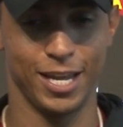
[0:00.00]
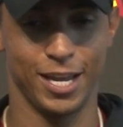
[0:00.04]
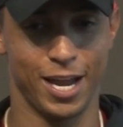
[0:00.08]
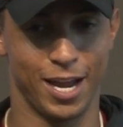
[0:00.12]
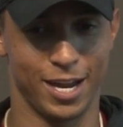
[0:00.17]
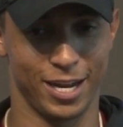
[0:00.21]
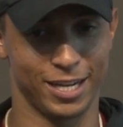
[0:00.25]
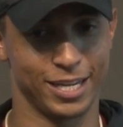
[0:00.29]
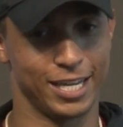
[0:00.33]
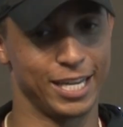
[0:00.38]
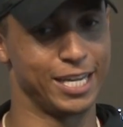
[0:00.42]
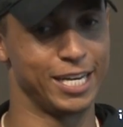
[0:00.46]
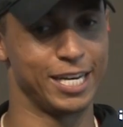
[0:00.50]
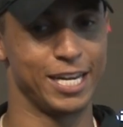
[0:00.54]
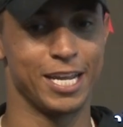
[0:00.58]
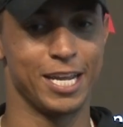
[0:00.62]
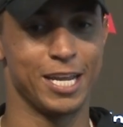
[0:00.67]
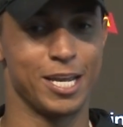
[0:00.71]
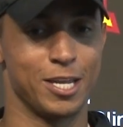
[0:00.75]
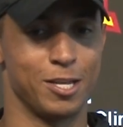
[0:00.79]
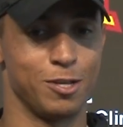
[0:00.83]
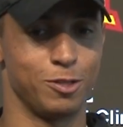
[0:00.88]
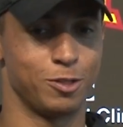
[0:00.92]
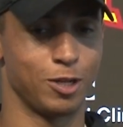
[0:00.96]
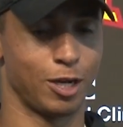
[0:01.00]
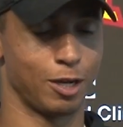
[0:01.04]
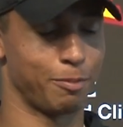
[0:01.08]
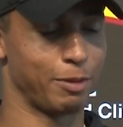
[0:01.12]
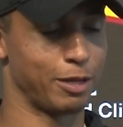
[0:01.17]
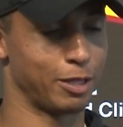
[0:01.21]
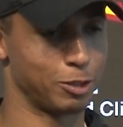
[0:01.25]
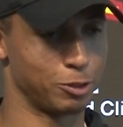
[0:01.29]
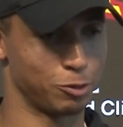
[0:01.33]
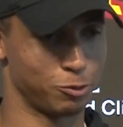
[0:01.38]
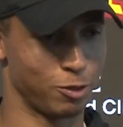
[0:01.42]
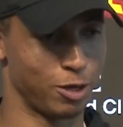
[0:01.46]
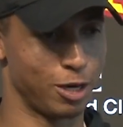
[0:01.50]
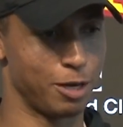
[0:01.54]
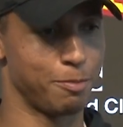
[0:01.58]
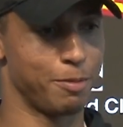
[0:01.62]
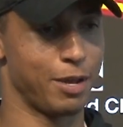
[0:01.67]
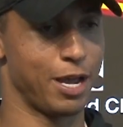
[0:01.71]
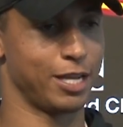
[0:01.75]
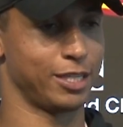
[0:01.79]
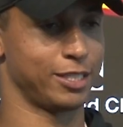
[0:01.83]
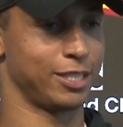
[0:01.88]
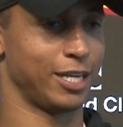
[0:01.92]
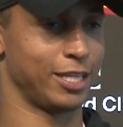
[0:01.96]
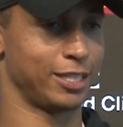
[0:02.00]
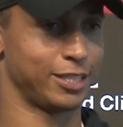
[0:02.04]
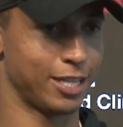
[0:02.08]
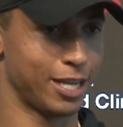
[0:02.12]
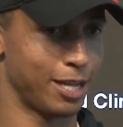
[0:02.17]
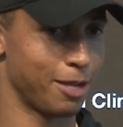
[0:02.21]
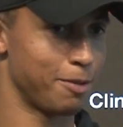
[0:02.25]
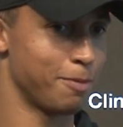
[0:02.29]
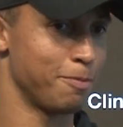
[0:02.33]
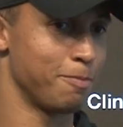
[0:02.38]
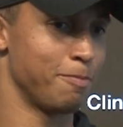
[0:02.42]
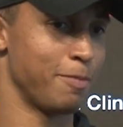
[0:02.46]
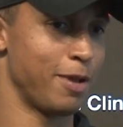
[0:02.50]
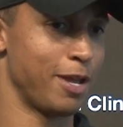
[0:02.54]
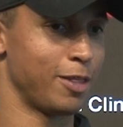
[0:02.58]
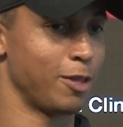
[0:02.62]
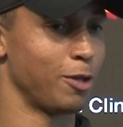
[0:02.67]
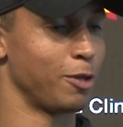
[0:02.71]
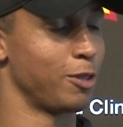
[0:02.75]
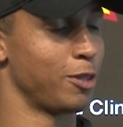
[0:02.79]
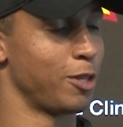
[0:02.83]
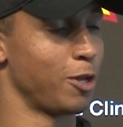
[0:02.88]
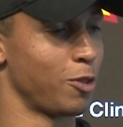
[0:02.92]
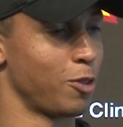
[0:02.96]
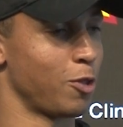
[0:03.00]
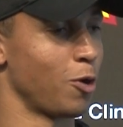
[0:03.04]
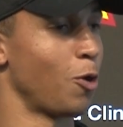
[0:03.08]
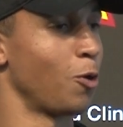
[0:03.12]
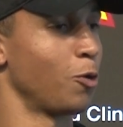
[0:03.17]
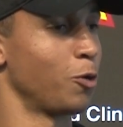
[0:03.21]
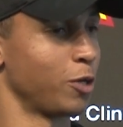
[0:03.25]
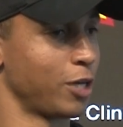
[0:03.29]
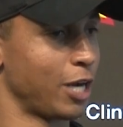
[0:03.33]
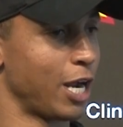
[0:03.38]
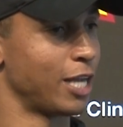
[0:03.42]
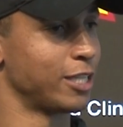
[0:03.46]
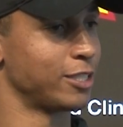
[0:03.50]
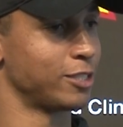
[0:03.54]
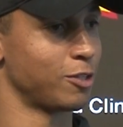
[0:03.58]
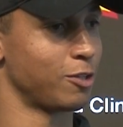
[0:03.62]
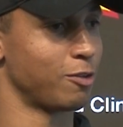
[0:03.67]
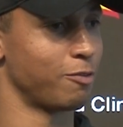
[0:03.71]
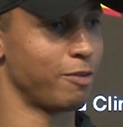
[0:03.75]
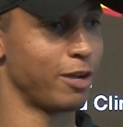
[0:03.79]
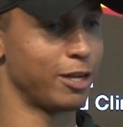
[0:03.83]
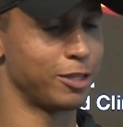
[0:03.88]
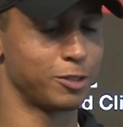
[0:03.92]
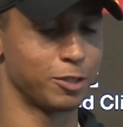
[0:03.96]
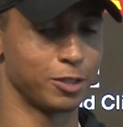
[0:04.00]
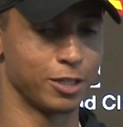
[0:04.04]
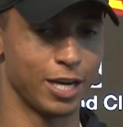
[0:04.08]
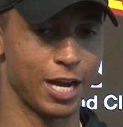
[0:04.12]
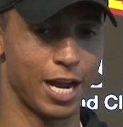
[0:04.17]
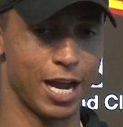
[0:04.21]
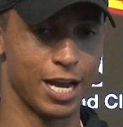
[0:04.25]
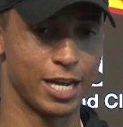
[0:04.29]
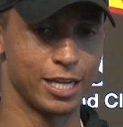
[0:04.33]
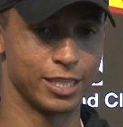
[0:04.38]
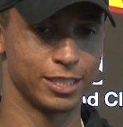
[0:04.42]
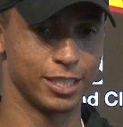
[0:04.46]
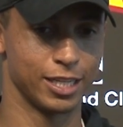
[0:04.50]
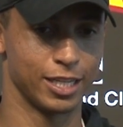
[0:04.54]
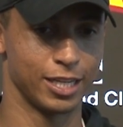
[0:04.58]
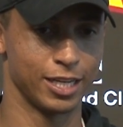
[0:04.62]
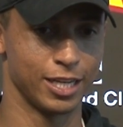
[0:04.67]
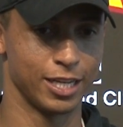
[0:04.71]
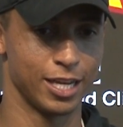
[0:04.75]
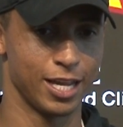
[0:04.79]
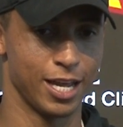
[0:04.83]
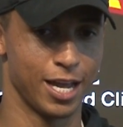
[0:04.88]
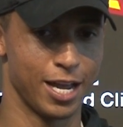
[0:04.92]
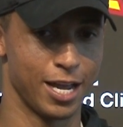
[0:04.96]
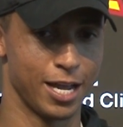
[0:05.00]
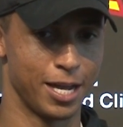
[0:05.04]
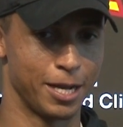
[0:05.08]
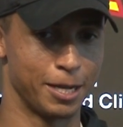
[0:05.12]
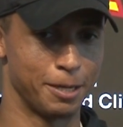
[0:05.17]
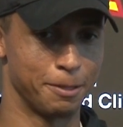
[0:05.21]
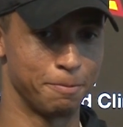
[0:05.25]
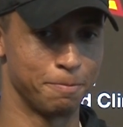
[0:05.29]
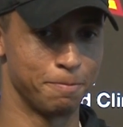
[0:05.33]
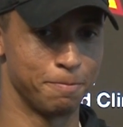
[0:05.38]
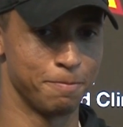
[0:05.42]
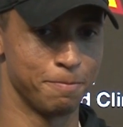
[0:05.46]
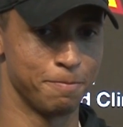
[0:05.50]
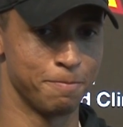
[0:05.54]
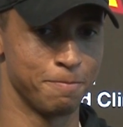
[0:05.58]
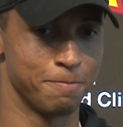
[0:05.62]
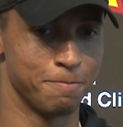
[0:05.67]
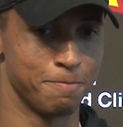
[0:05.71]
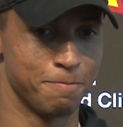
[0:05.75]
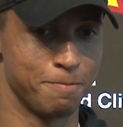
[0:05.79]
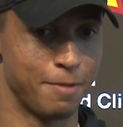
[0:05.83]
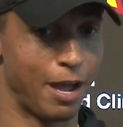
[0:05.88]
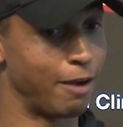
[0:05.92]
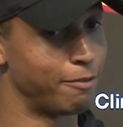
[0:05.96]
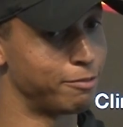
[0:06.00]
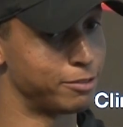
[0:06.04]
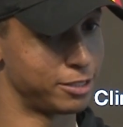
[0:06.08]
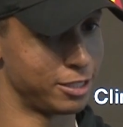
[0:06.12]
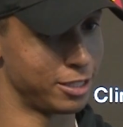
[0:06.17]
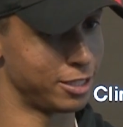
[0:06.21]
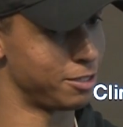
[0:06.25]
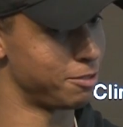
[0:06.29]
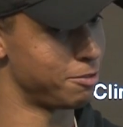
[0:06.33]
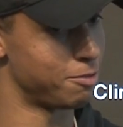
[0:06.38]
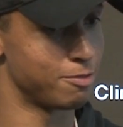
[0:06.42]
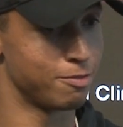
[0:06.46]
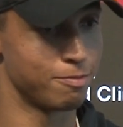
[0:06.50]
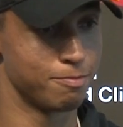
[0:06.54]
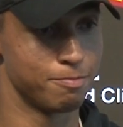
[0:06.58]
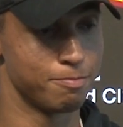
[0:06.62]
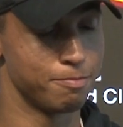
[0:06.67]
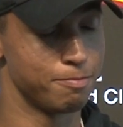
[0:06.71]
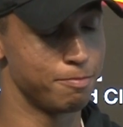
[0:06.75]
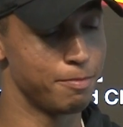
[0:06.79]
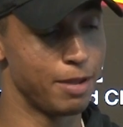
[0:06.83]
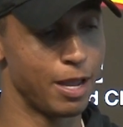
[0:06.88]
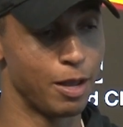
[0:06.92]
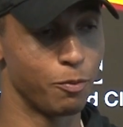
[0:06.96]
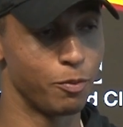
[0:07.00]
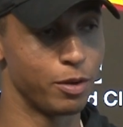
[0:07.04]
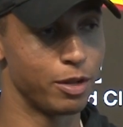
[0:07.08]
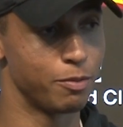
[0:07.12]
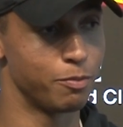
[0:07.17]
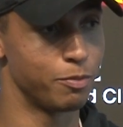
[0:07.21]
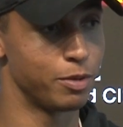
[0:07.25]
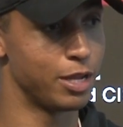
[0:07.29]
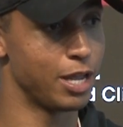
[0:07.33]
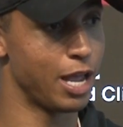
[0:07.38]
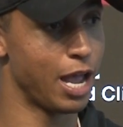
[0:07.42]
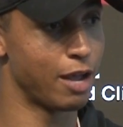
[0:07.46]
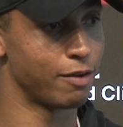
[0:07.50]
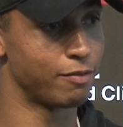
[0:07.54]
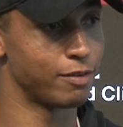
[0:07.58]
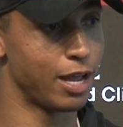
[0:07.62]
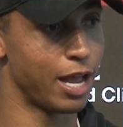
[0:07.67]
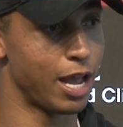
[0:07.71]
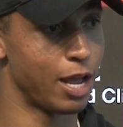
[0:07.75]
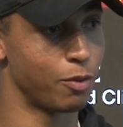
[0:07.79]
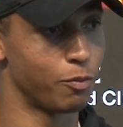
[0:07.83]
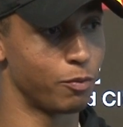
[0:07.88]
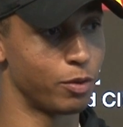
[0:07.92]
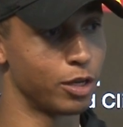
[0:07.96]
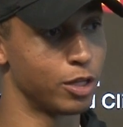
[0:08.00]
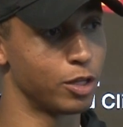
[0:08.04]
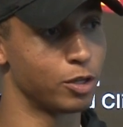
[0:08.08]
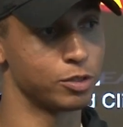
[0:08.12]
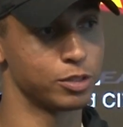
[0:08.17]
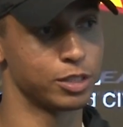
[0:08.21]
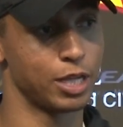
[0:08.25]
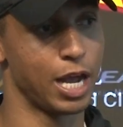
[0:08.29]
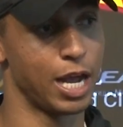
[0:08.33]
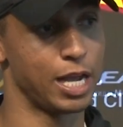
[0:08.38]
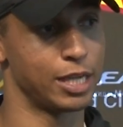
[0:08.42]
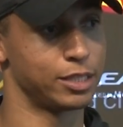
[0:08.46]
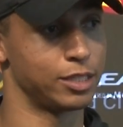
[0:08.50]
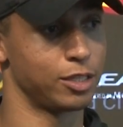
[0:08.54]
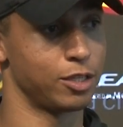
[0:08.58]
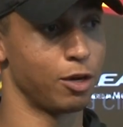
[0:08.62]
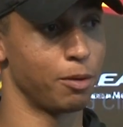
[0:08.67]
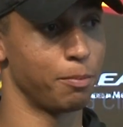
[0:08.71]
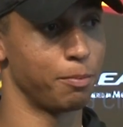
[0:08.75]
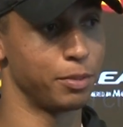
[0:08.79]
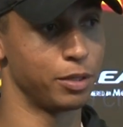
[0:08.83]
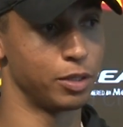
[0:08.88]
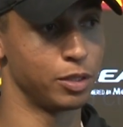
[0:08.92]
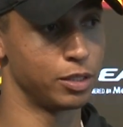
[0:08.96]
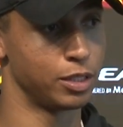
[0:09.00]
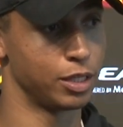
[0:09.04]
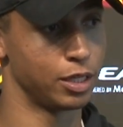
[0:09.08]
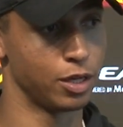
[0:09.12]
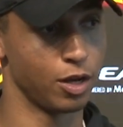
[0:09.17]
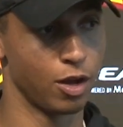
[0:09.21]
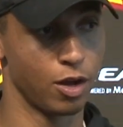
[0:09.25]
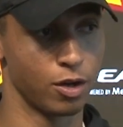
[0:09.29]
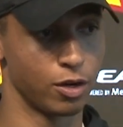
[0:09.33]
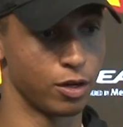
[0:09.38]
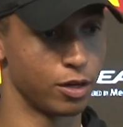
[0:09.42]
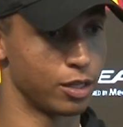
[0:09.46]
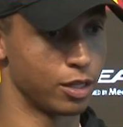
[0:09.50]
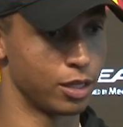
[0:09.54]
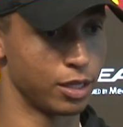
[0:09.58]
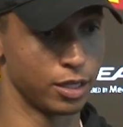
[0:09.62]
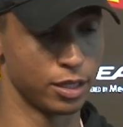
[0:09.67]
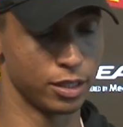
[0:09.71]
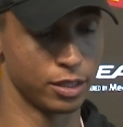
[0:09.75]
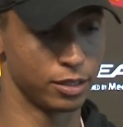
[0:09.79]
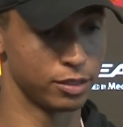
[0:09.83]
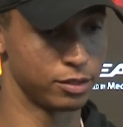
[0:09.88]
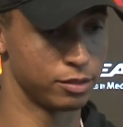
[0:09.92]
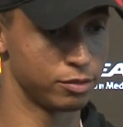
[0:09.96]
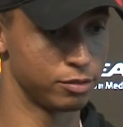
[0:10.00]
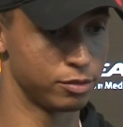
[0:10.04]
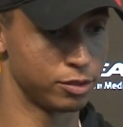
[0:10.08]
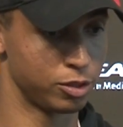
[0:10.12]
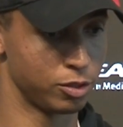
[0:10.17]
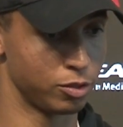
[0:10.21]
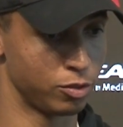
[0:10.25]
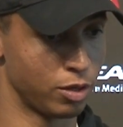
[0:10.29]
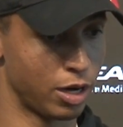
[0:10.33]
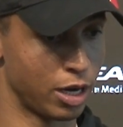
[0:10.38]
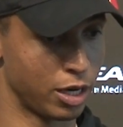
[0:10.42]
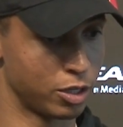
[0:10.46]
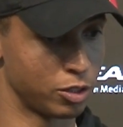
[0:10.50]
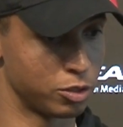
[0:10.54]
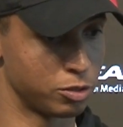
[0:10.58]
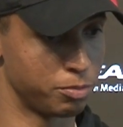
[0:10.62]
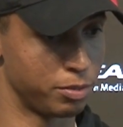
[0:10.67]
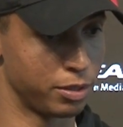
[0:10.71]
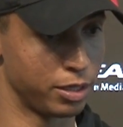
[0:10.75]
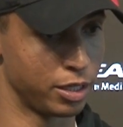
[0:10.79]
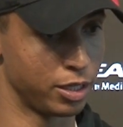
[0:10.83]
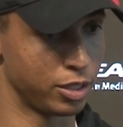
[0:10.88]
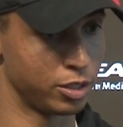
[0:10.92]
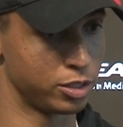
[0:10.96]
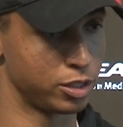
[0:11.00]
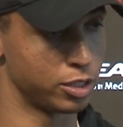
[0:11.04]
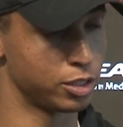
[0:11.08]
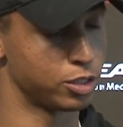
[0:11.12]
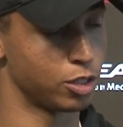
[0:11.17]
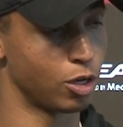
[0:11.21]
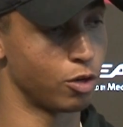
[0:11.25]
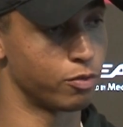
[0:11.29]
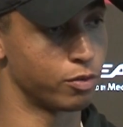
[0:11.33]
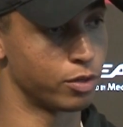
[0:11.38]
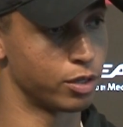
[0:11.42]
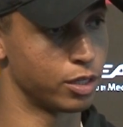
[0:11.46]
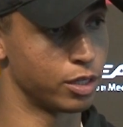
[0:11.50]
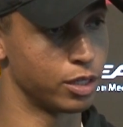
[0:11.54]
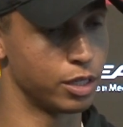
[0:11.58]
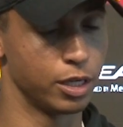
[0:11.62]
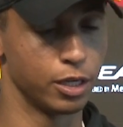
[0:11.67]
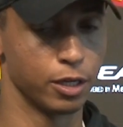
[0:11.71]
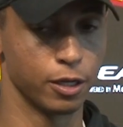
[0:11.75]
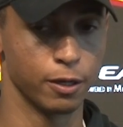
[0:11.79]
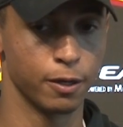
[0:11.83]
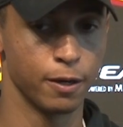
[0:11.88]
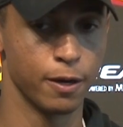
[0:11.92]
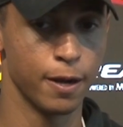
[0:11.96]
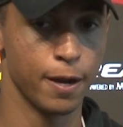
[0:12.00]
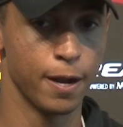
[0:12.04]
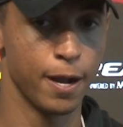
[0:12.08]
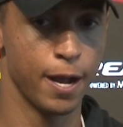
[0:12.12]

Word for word: yeah, again, you talk about those running backs, and I say, man, they're, they're the older guys, they're the veteran guys, and um, obviously man, we, we haven't had one of those guys in our building longer than shoot Rocco's been here just over a year.